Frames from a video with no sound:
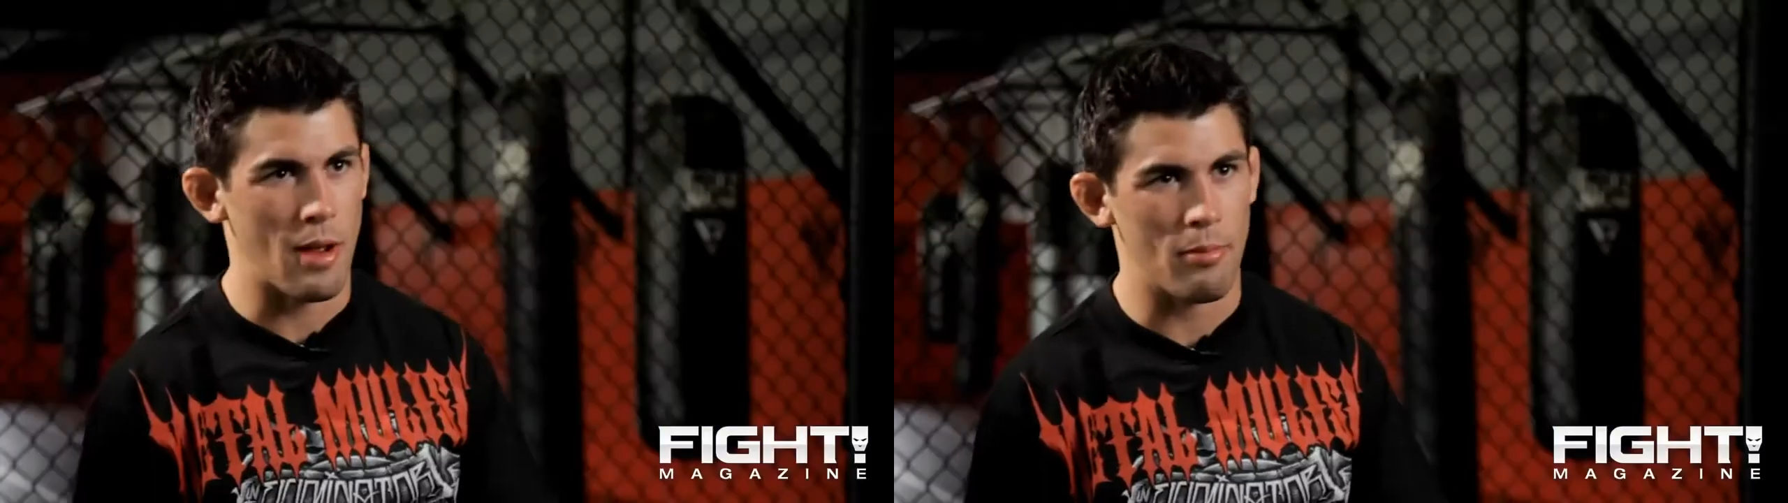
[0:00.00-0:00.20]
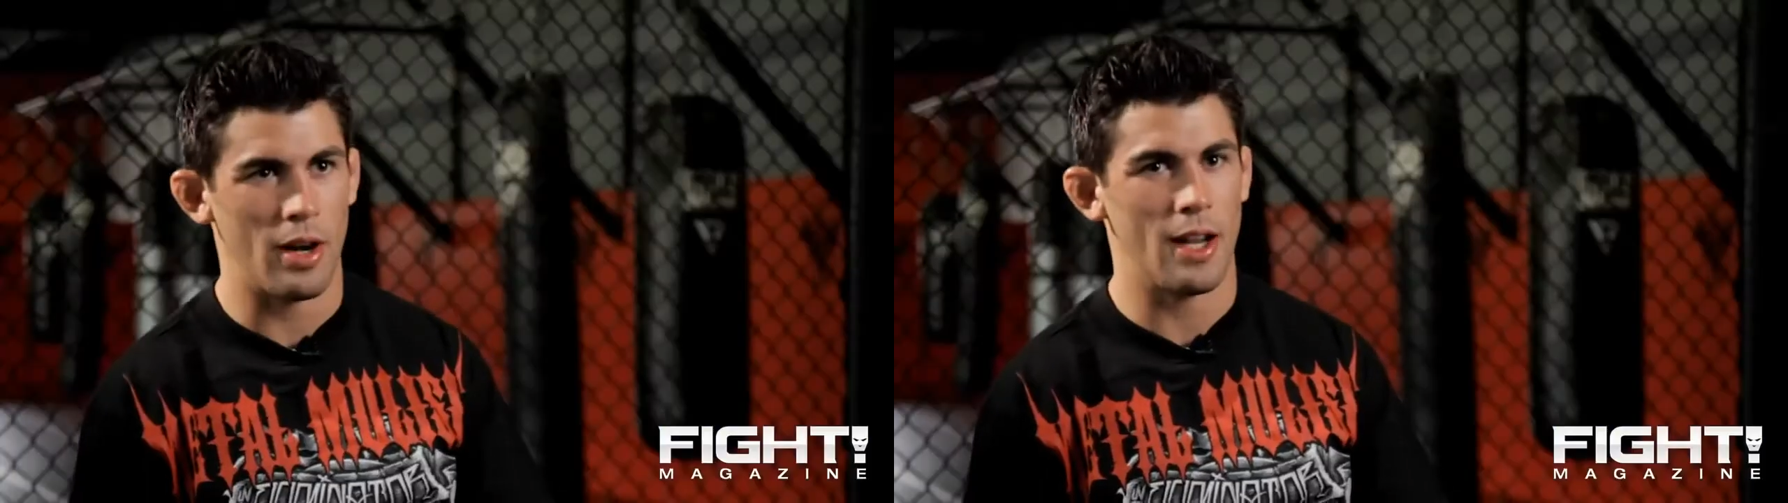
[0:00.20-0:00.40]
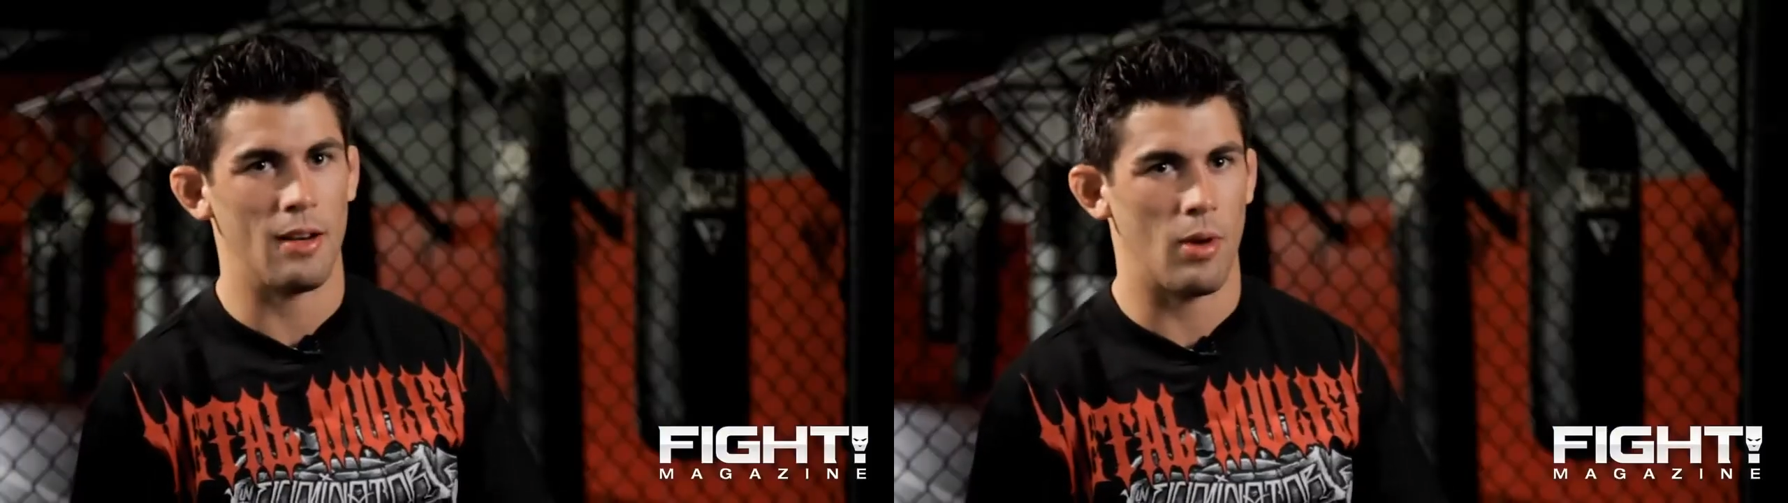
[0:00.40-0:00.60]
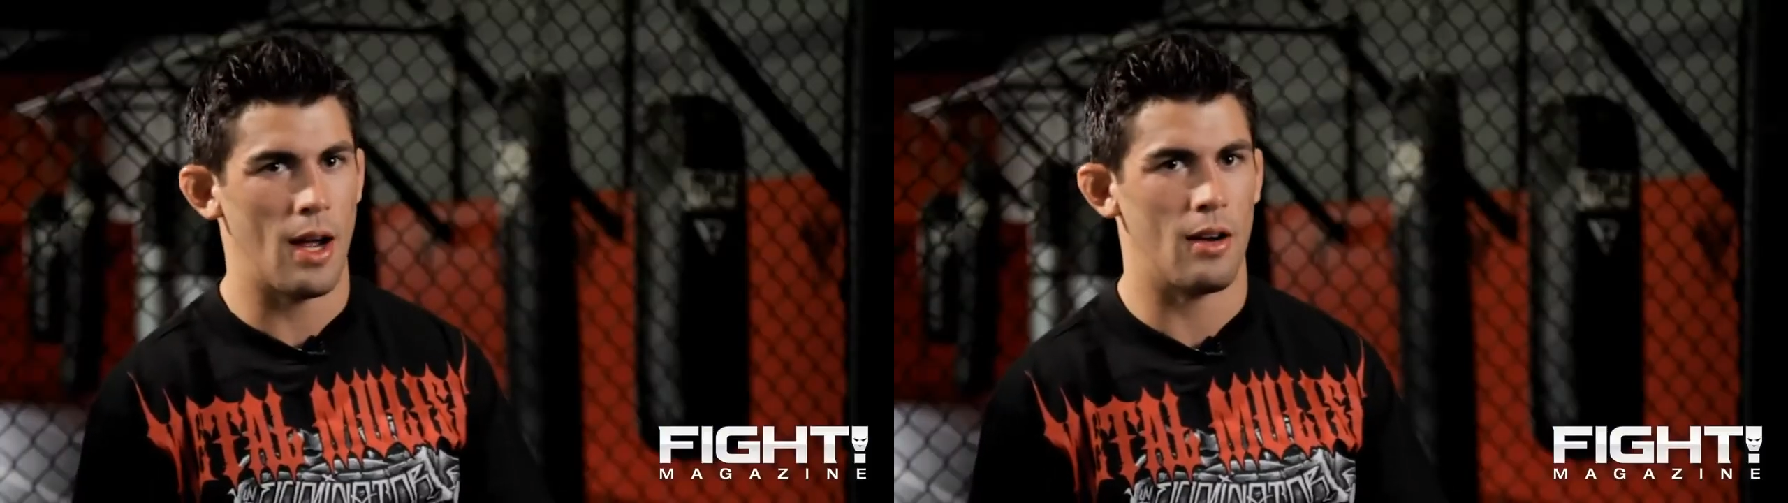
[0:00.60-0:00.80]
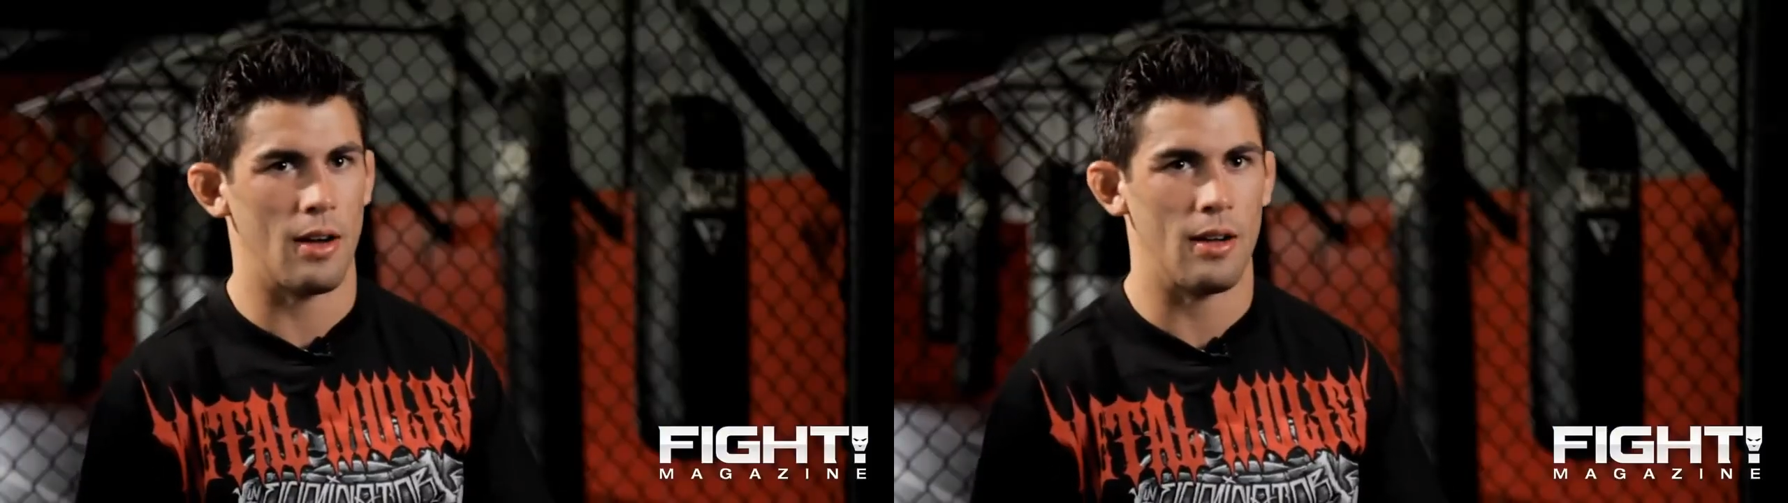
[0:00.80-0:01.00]
in my brain.
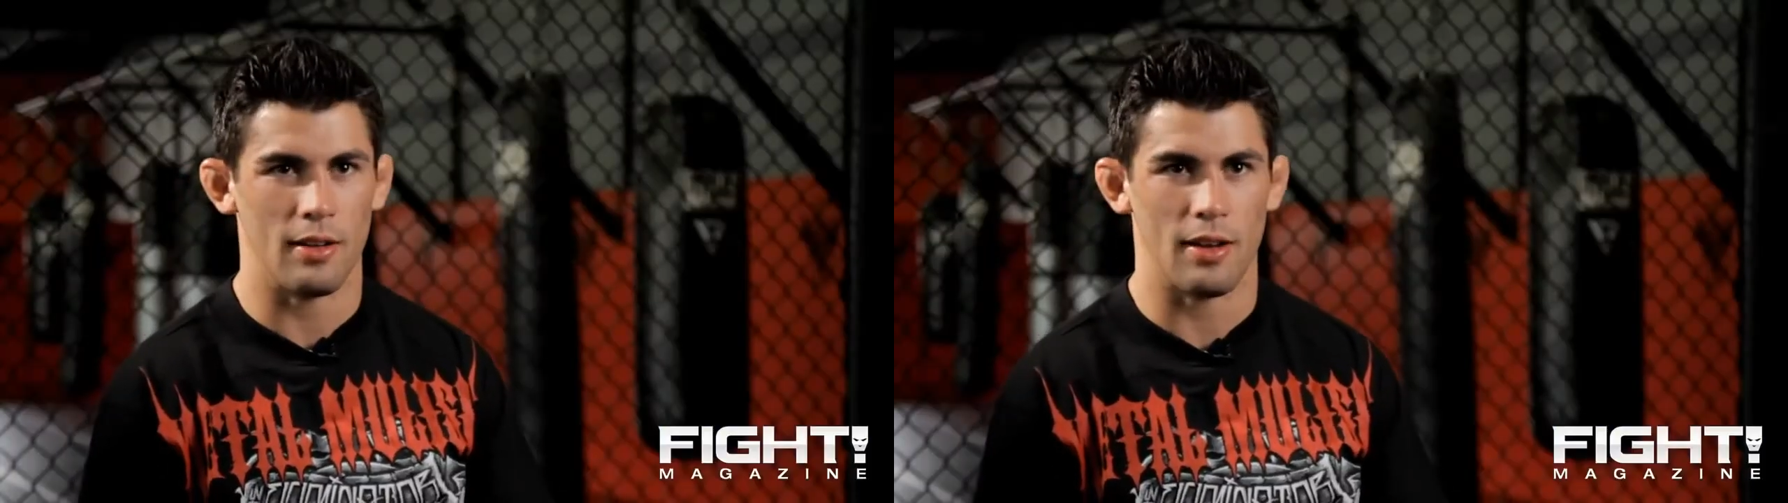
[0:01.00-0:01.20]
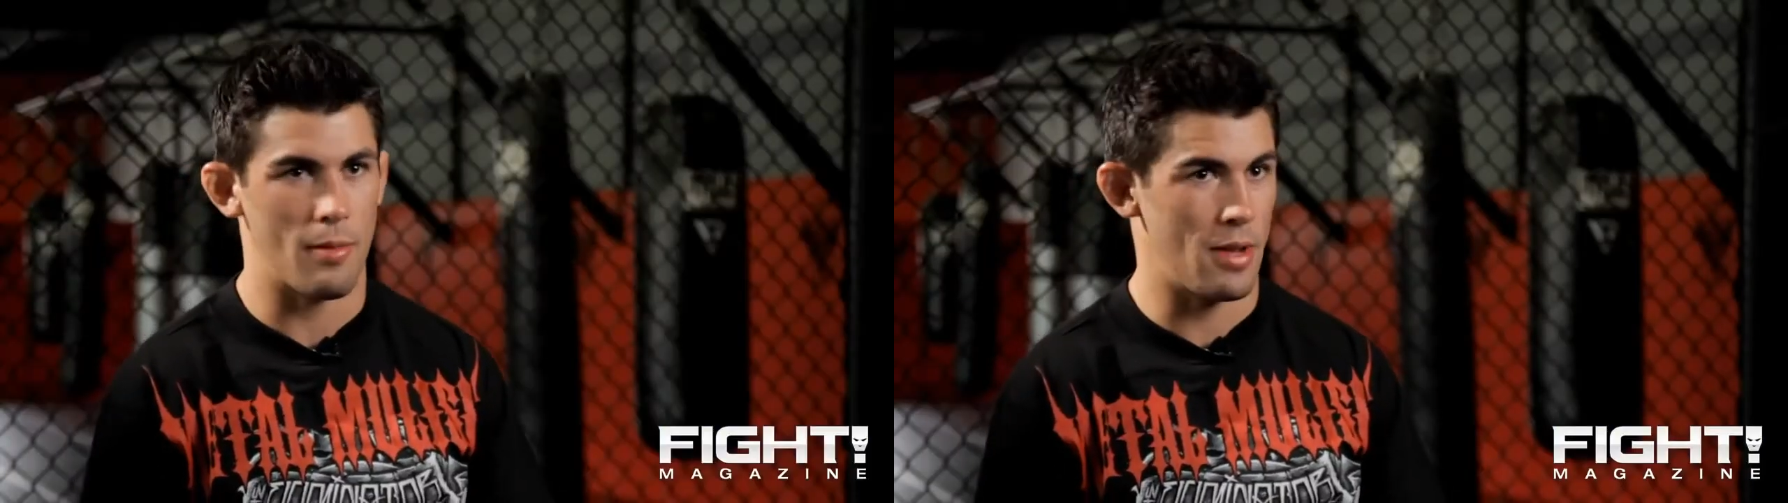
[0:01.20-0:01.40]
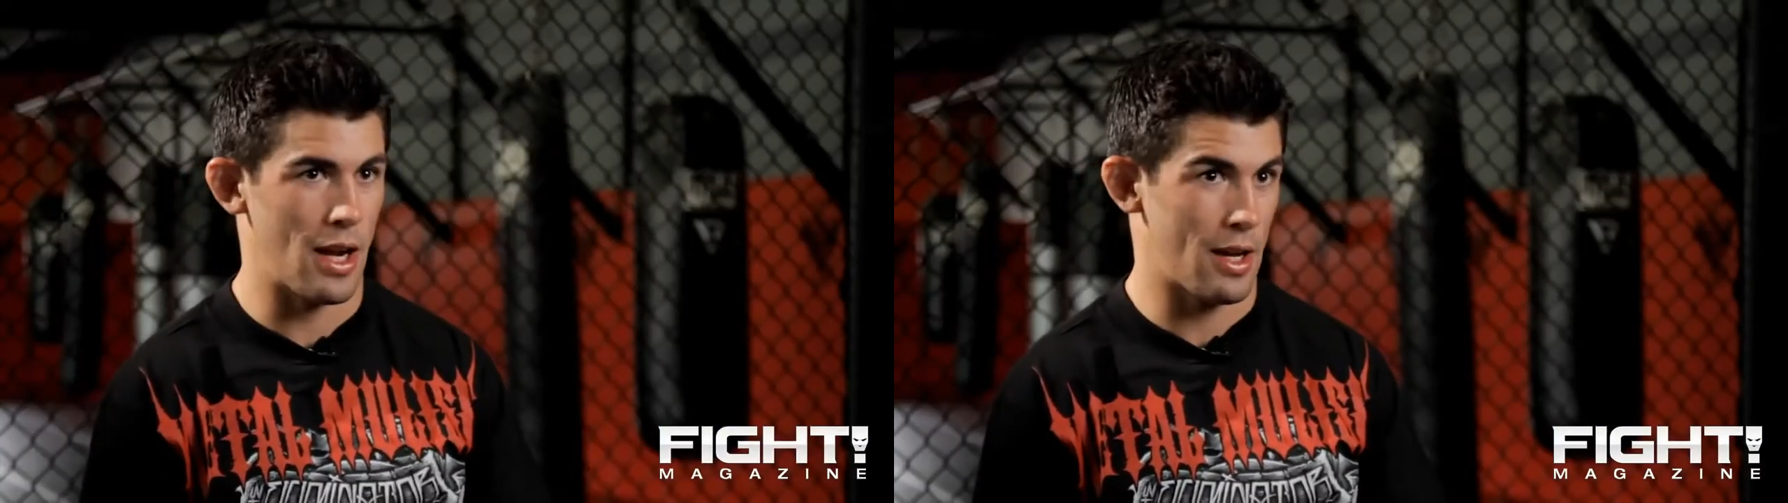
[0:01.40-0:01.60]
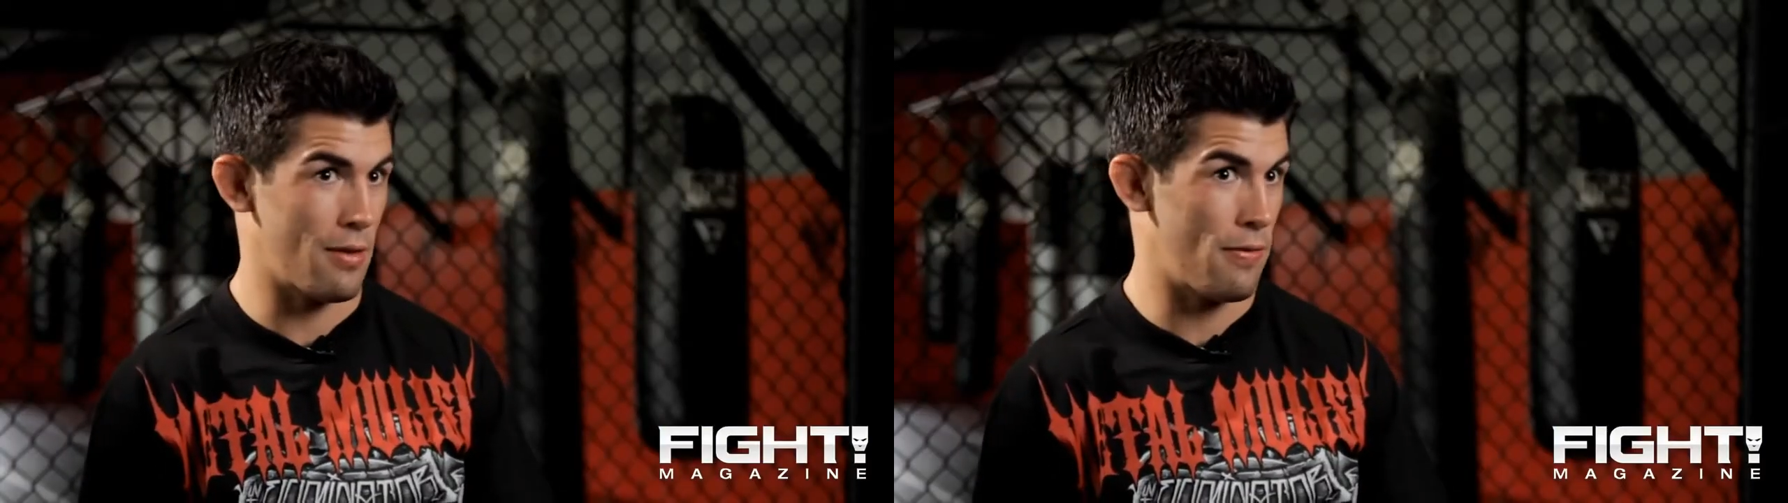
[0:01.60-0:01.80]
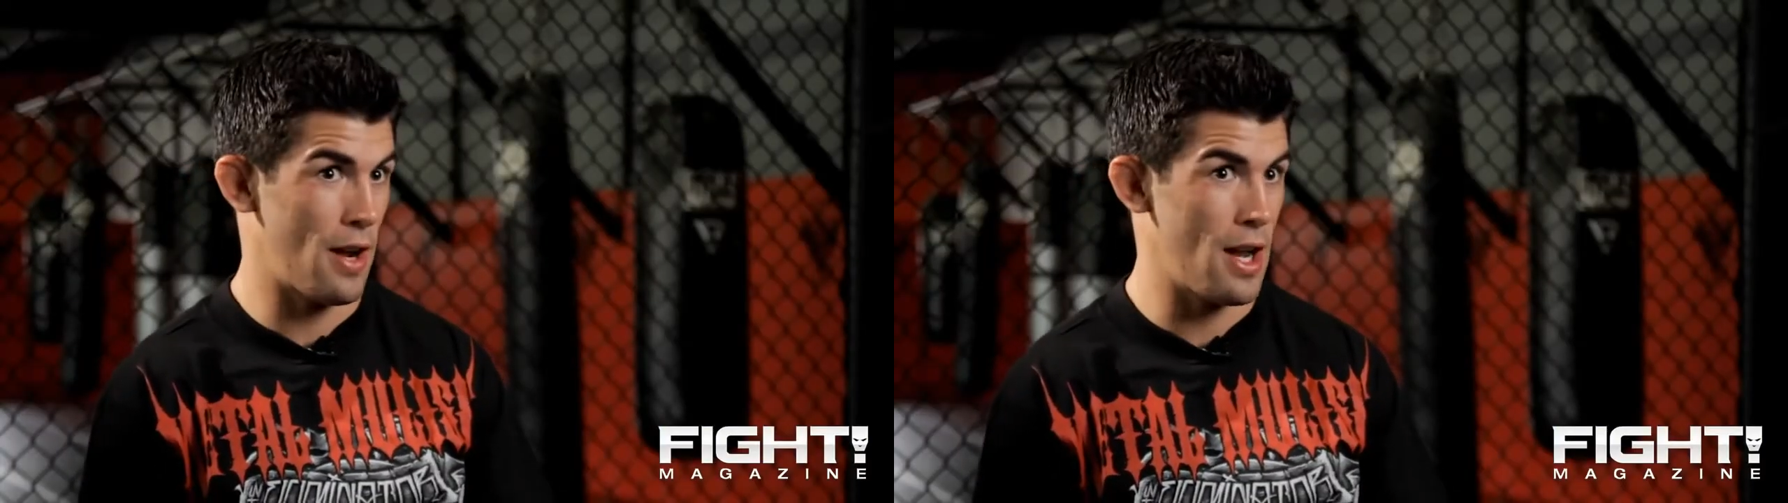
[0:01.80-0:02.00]
Wow, I mean, I
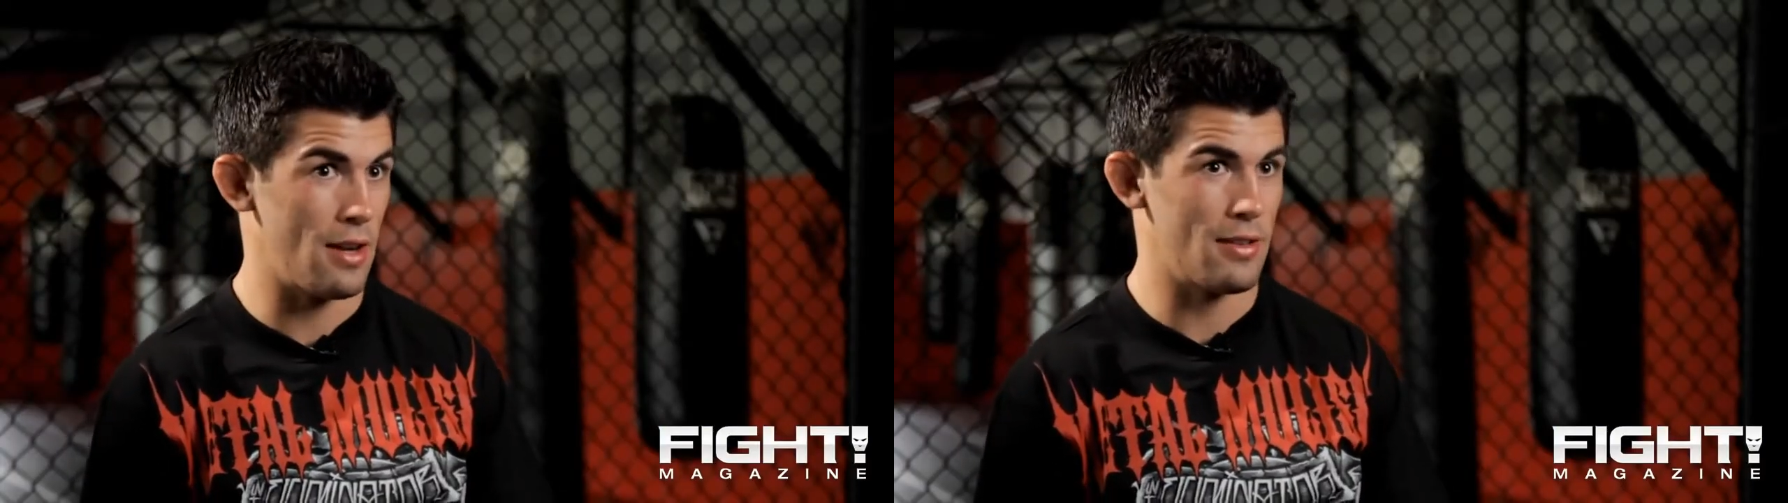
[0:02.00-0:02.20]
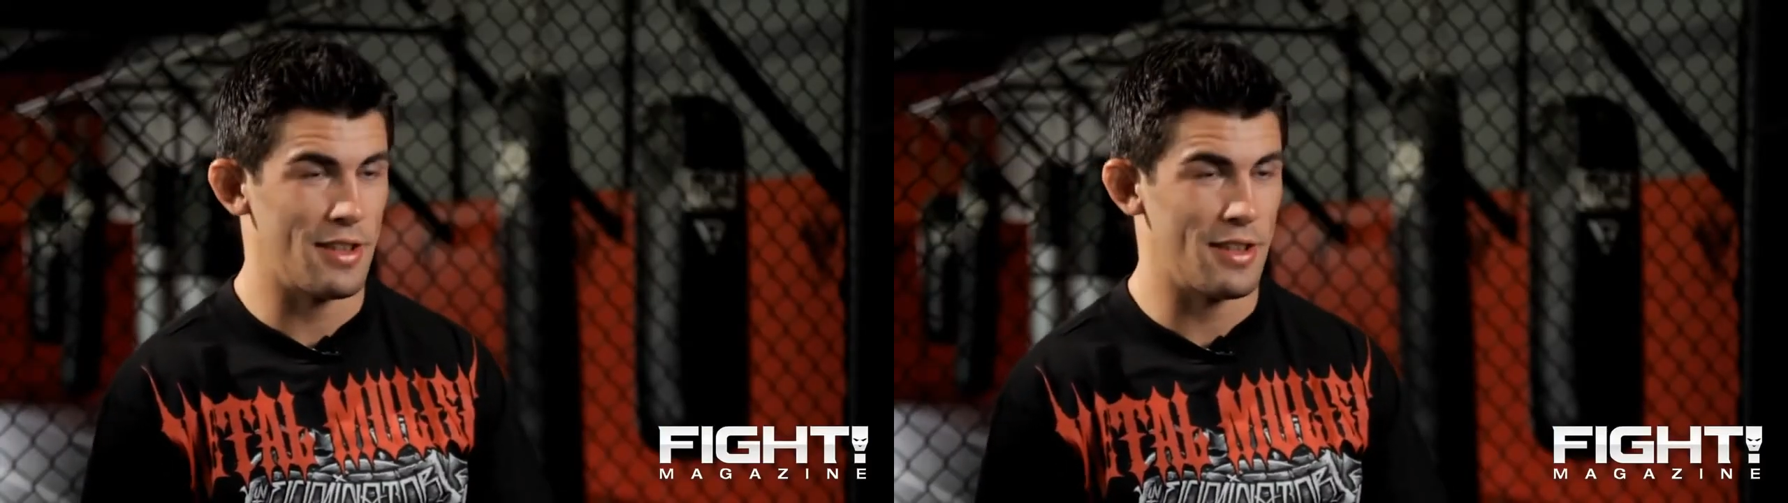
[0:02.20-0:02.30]
could fight.